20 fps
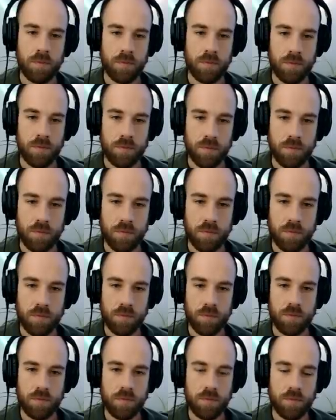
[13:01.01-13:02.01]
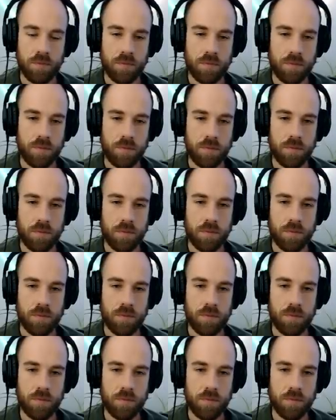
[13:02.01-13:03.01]

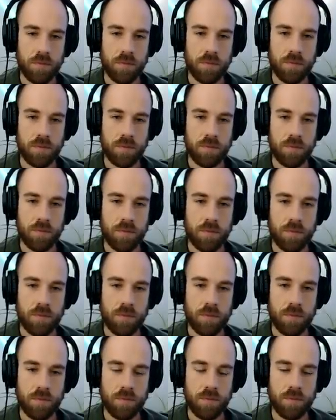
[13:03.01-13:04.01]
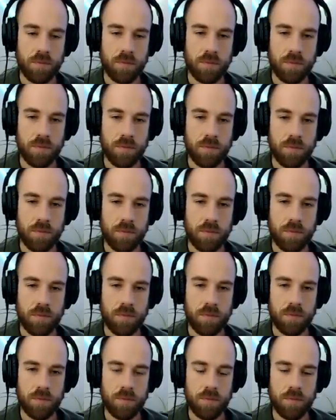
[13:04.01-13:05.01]

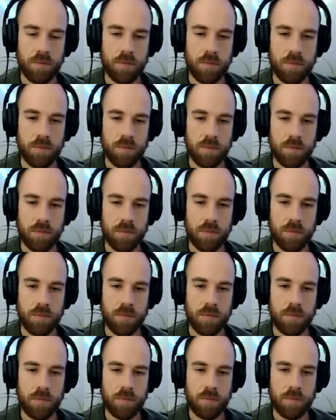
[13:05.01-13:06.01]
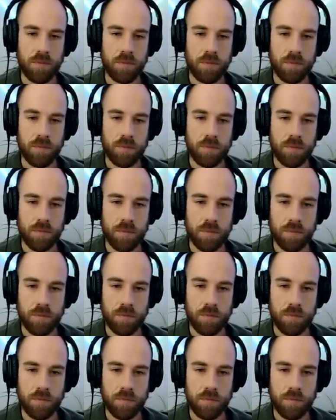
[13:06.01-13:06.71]
(not speaking)